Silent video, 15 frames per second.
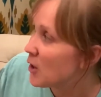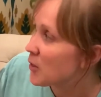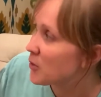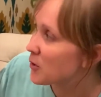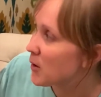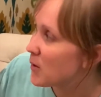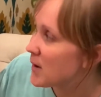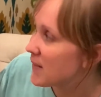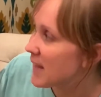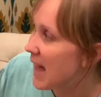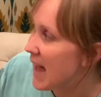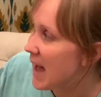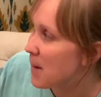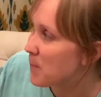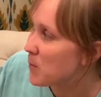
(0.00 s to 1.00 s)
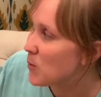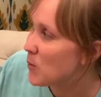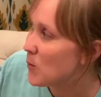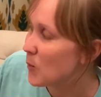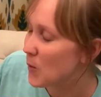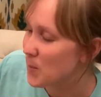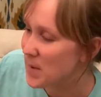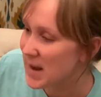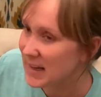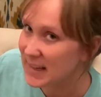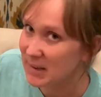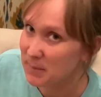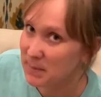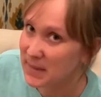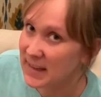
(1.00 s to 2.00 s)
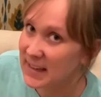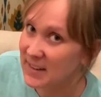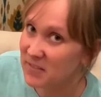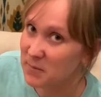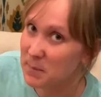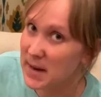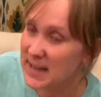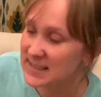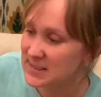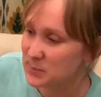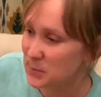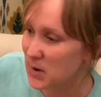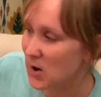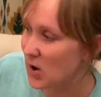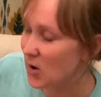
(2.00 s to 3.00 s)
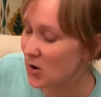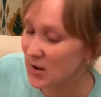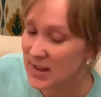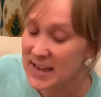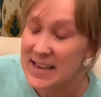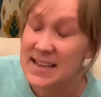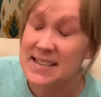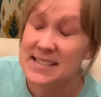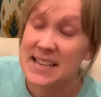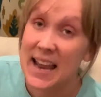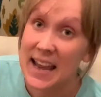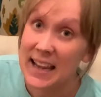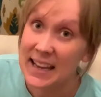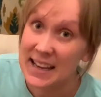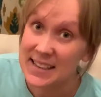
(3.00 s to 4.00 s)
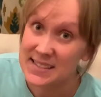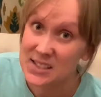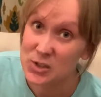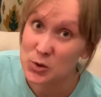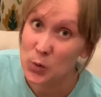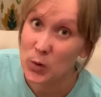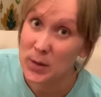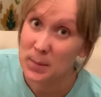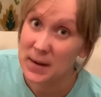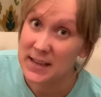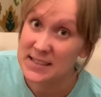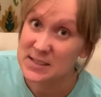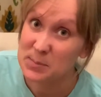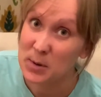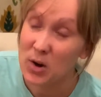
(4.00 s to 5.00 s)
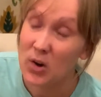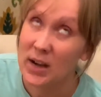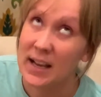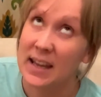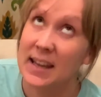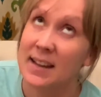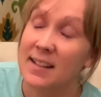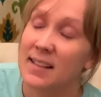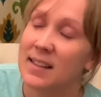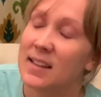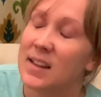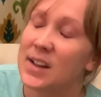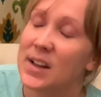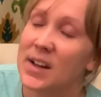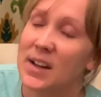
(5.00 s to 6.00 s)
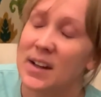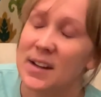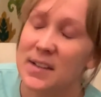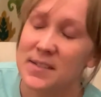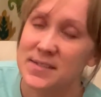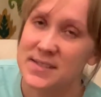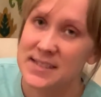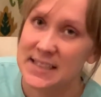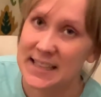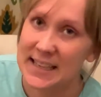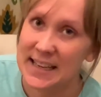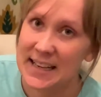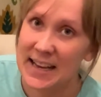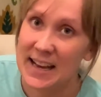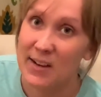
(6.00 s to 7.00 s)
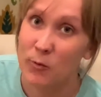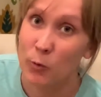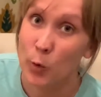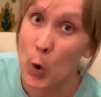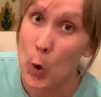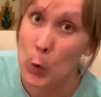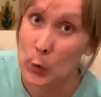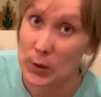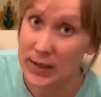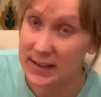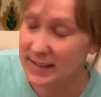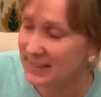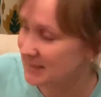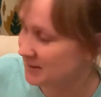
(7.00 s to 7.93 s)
Throwing the apple will make him think of baseball. Tank has a toy baseball and he loves to get it and roll it.